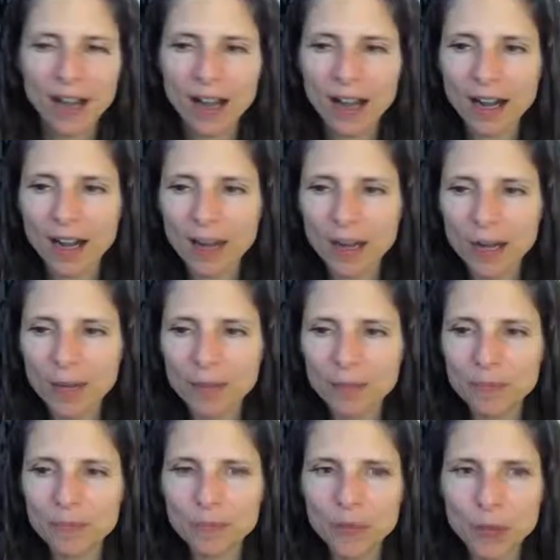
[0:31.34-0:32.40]

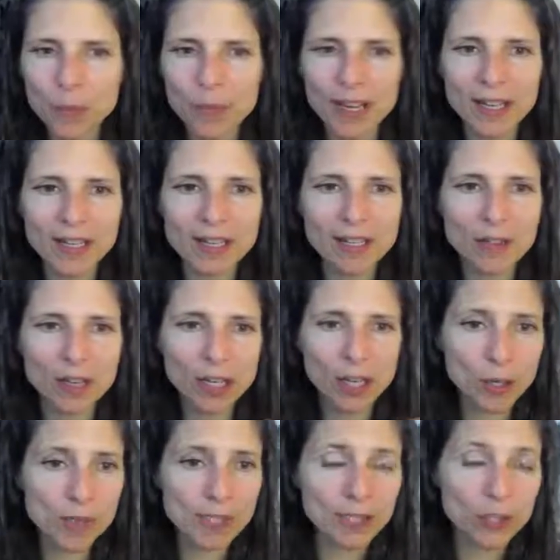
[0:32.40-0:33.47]
We're
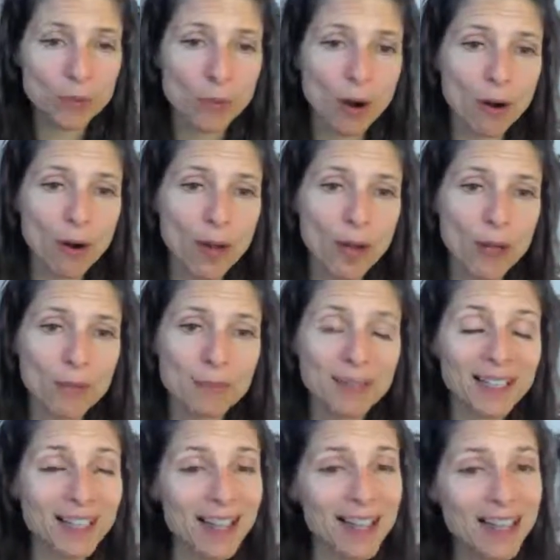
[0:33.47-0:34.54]
closing tomorrow
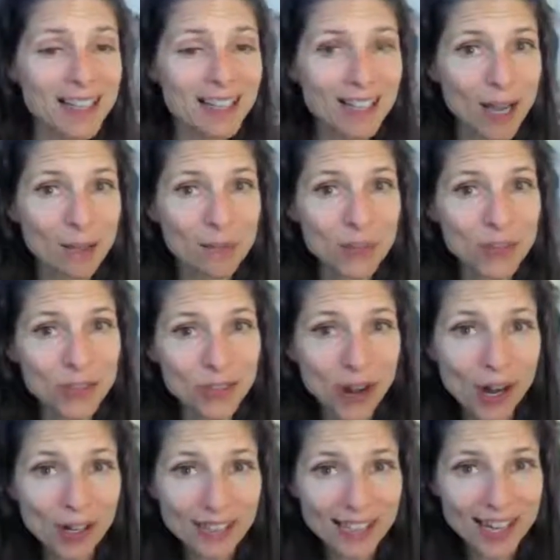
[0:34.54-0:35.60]
because I'm
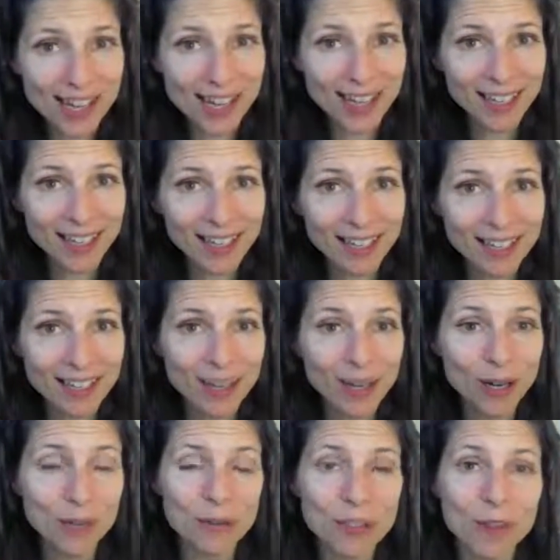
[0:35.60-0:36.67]
starting
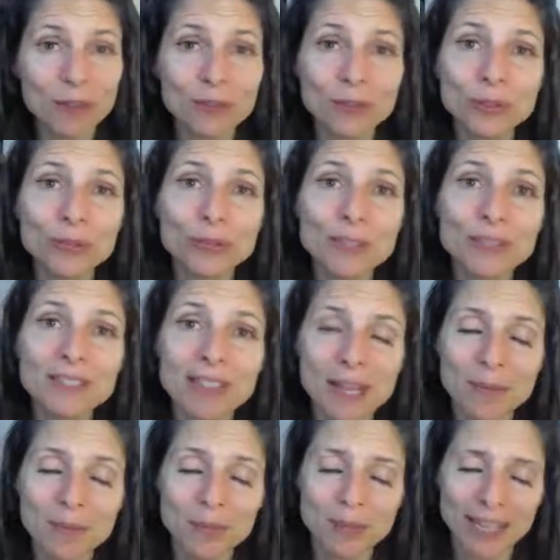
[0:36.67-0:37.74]
with our full moon
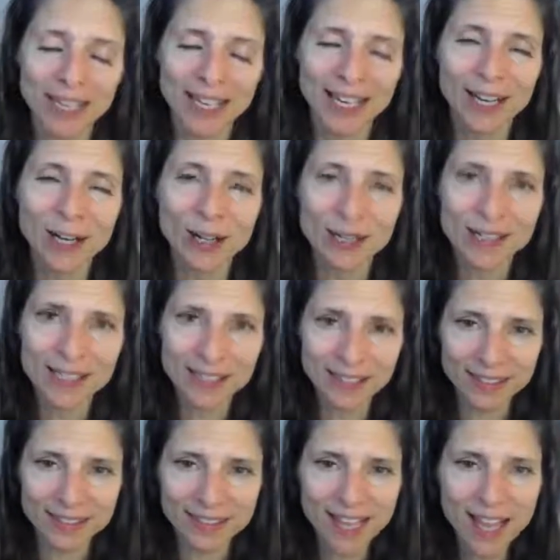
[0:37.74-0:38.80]
temple healing on
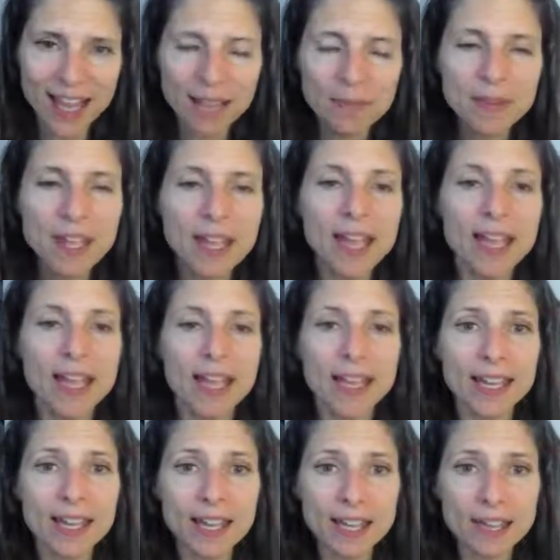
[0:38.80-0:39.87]
Sunday.
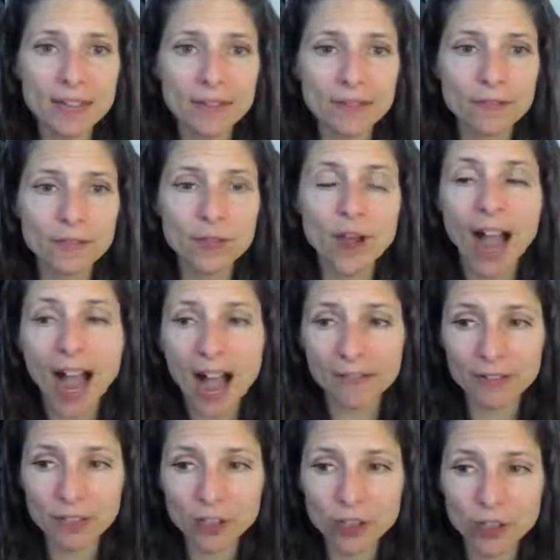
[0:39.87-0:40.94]
If you
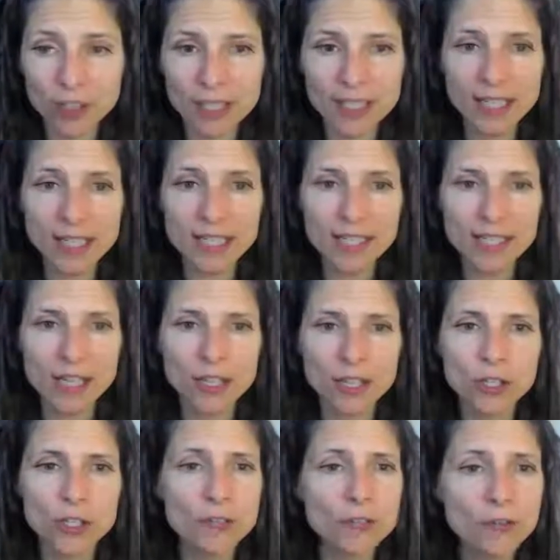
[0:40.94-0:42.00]
haven't joined us
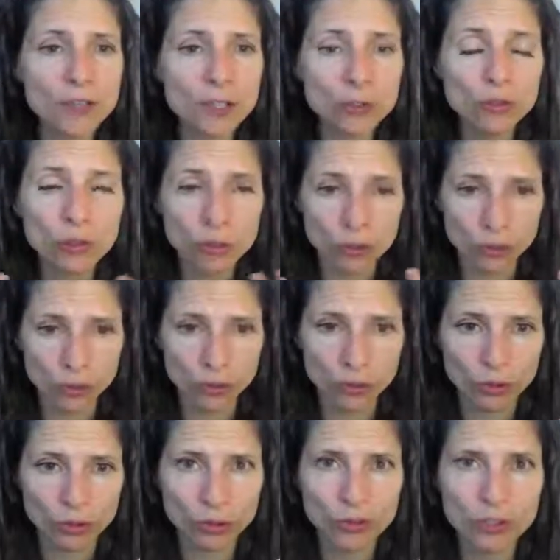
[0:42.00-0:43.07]
and you feel
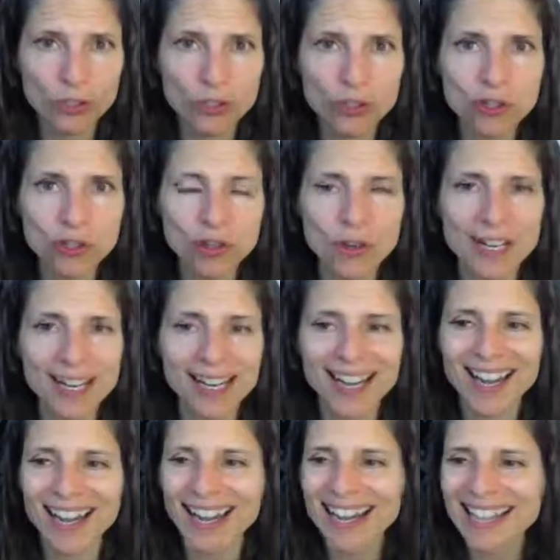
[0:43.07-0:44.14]
drawn to joining
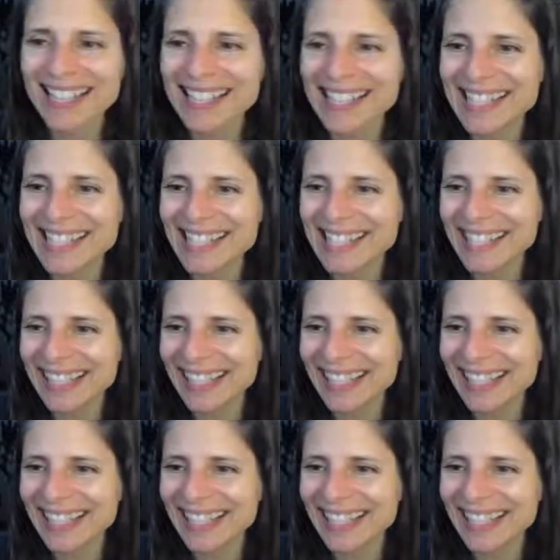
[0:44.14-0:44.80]
us,